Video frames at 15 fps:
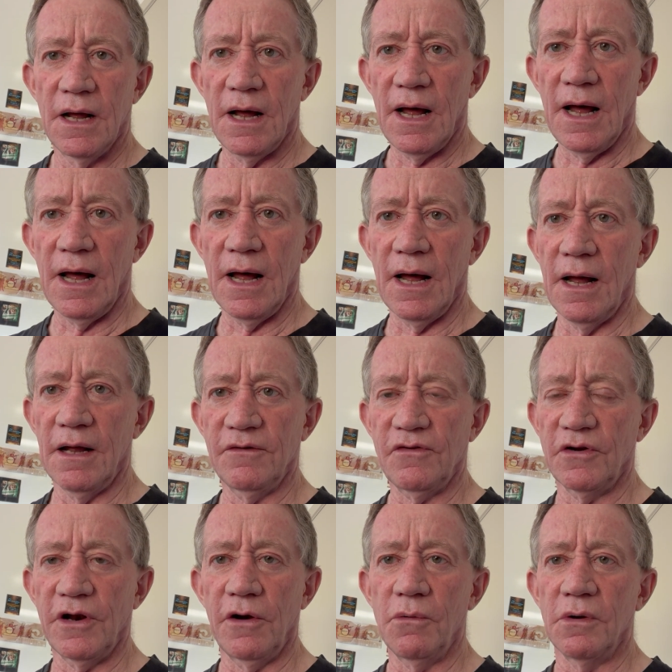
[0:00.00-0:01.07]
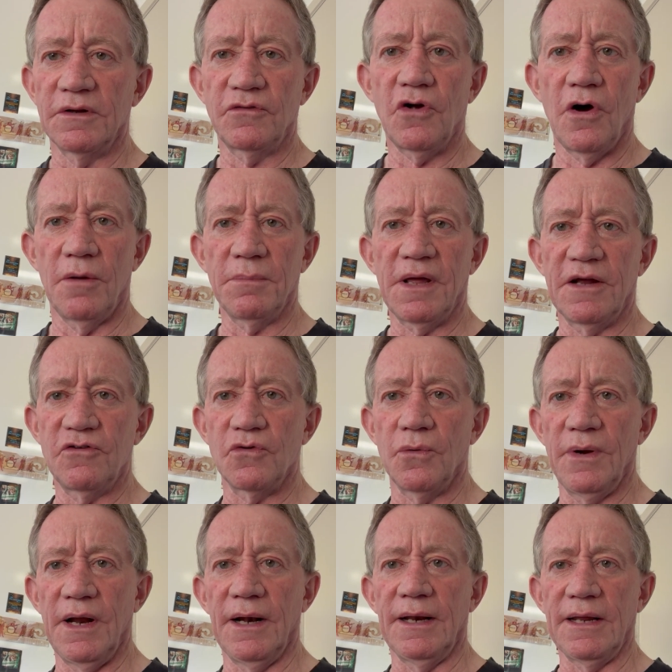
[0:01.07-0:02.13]
So I don't know what time Casual
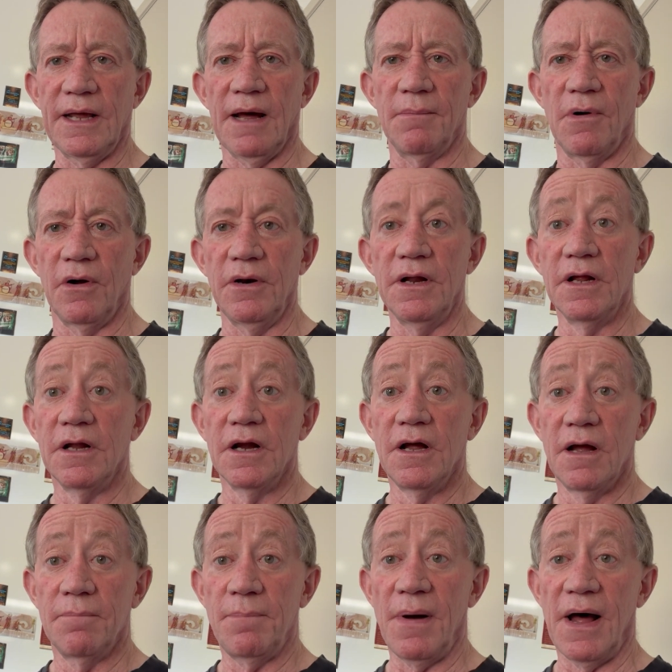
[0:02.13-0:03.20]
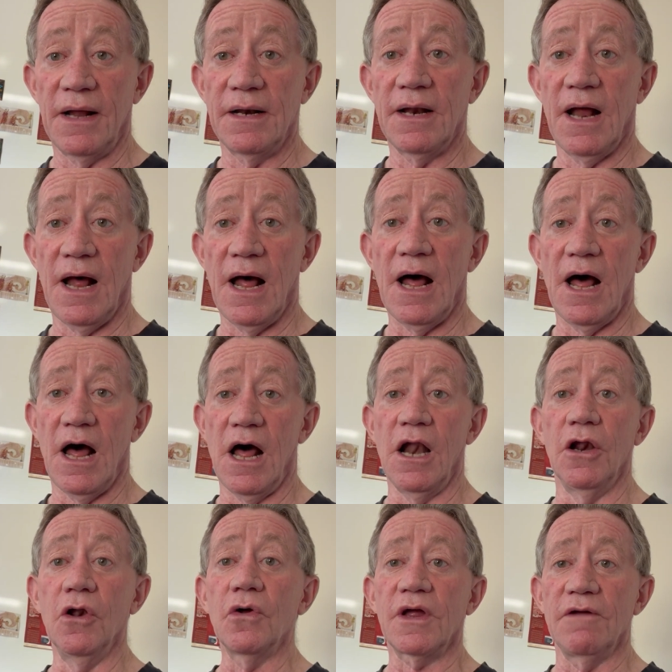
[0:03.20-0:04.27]
Healing come on, but
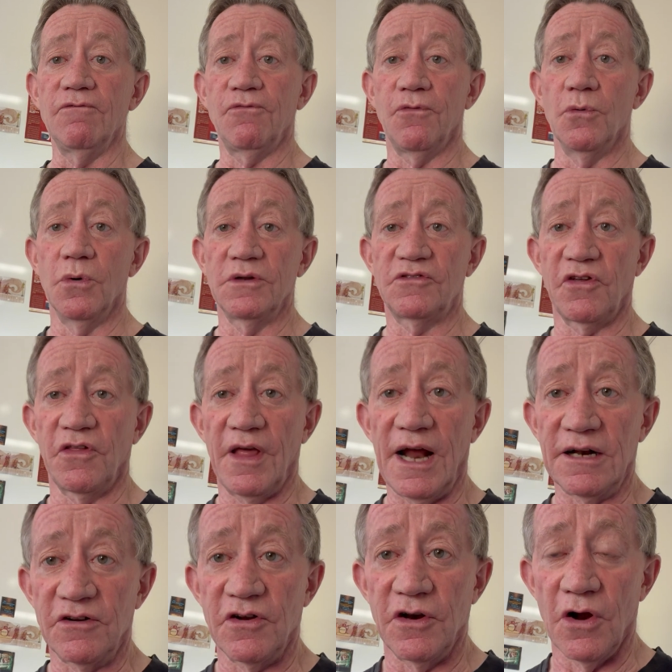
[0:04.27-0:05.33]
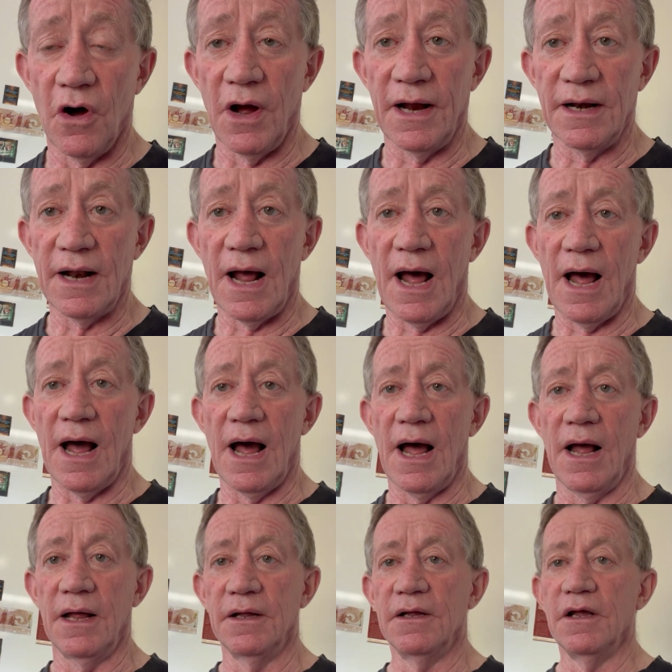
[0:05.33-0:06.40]
looking forward to that tonight.
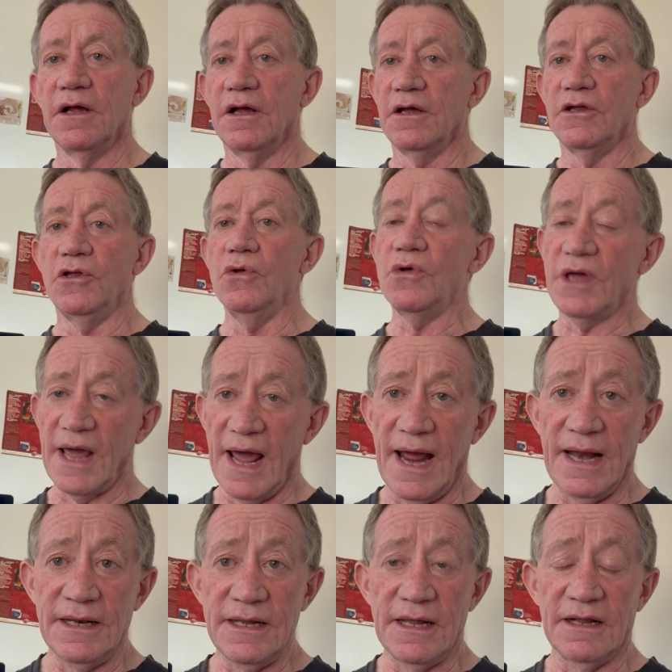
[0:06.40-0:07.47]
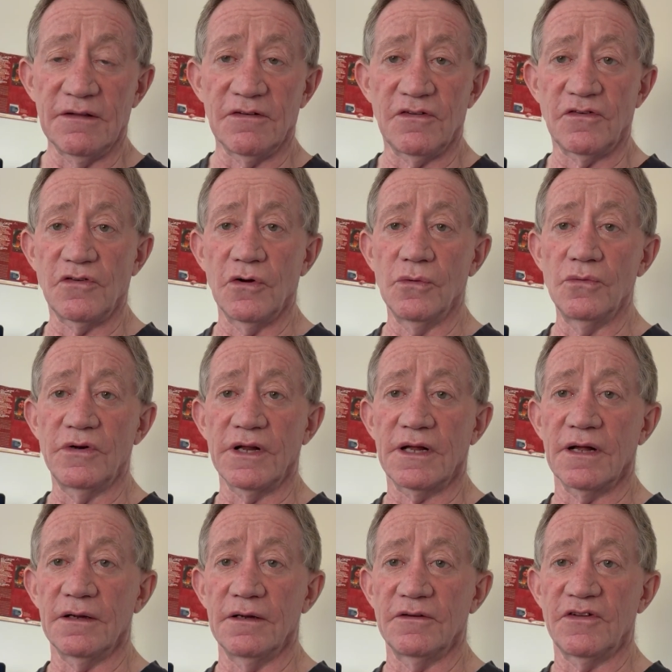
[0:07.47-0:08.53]
You can get still
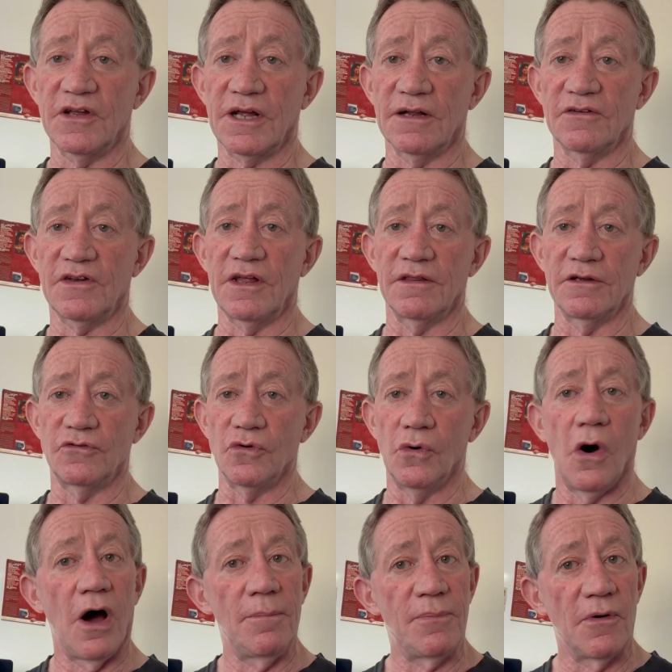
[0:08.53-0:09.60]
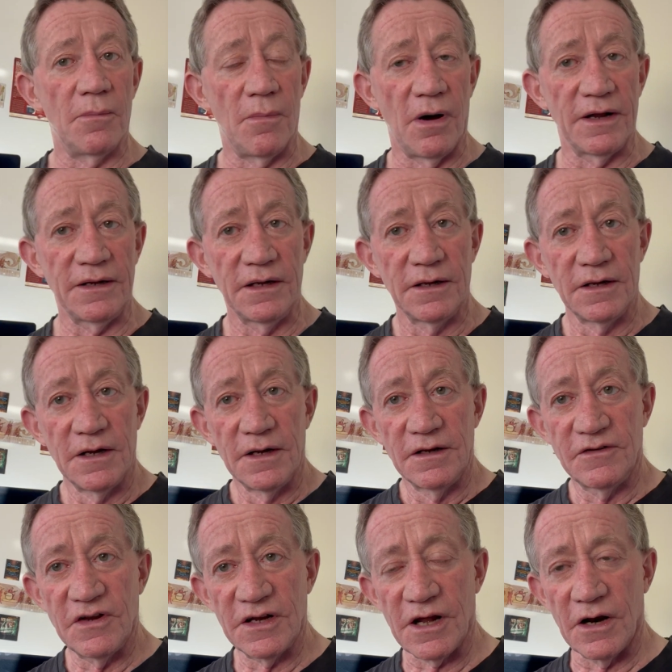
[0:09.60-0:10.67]
tickets at the door. I bought my
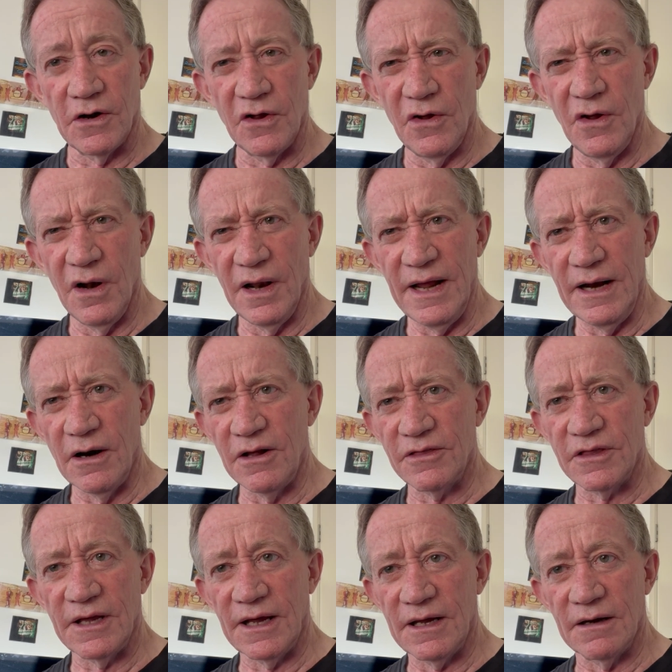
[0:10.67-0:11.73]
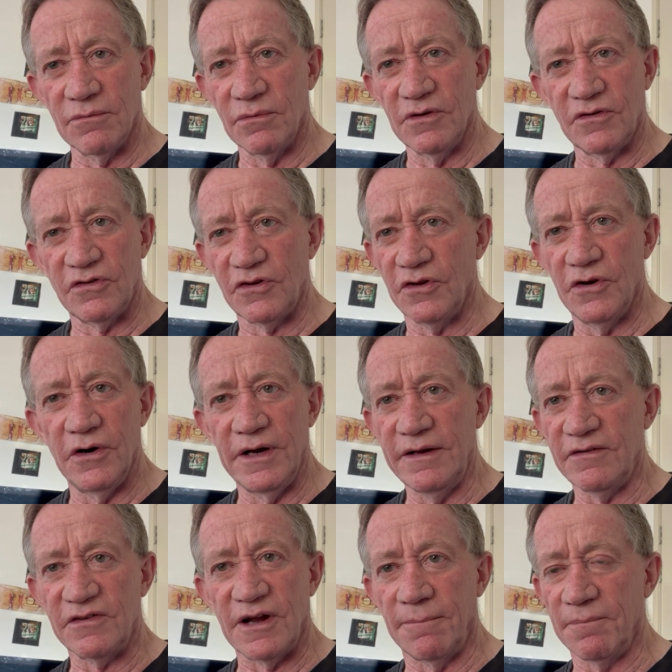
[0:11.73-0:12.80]
ticket early, and I think it was
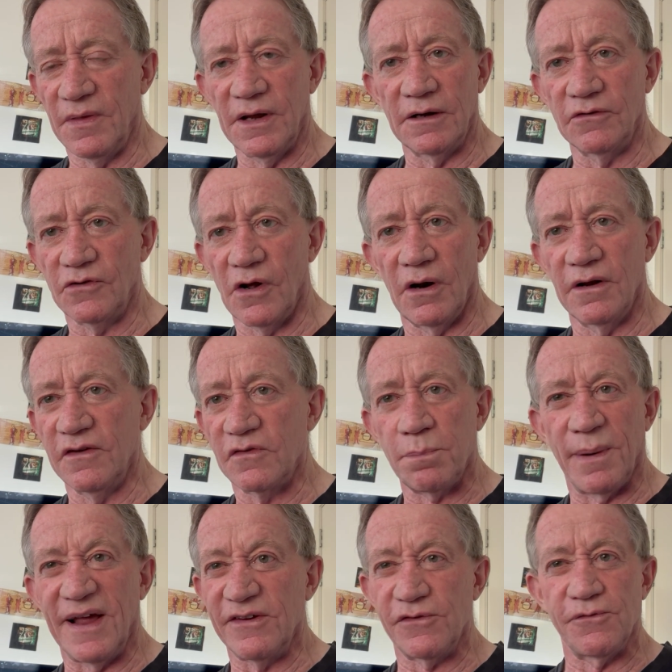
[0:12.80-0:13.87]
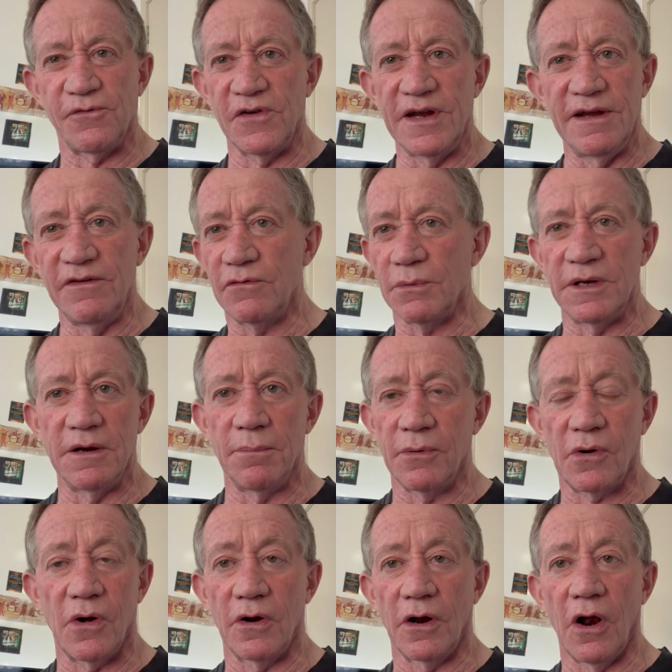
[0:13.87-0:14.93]
$30-something plus fees when you
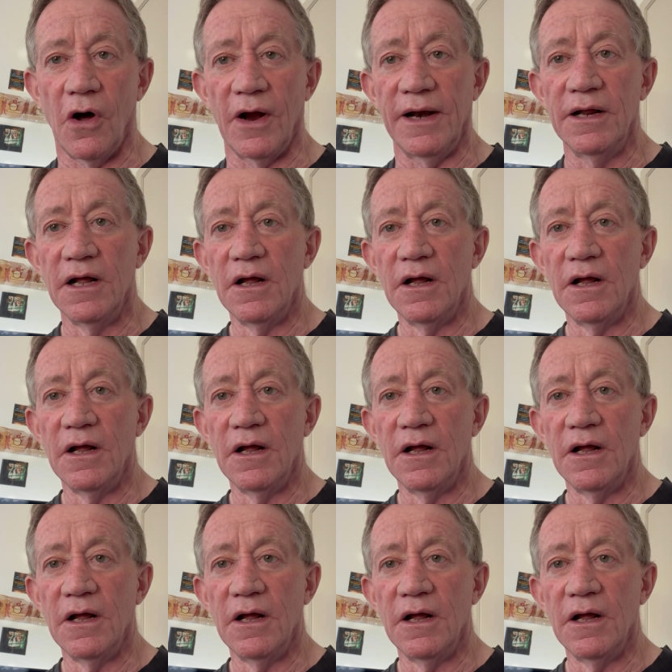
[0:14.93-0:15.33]
book online.